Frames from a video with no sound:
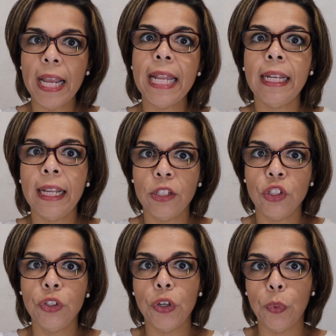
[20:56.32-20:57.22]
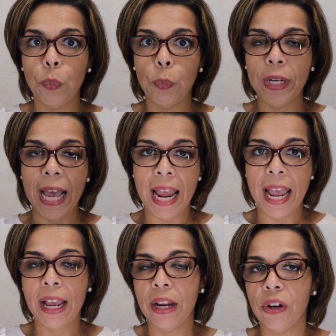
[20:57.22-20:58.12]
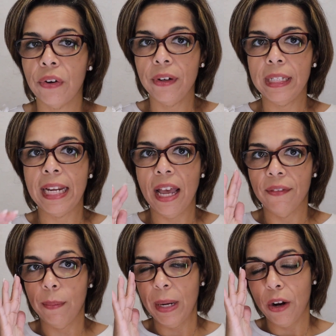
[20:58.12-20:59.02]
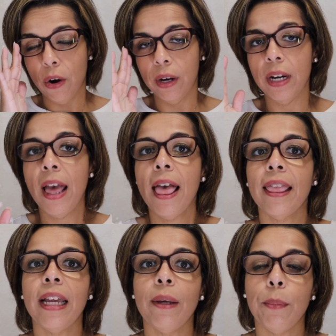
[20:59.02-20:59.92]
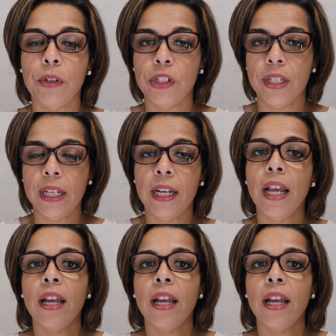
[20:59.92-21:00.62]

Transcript: and let you know what I currently have in my cart that I'm purchasing.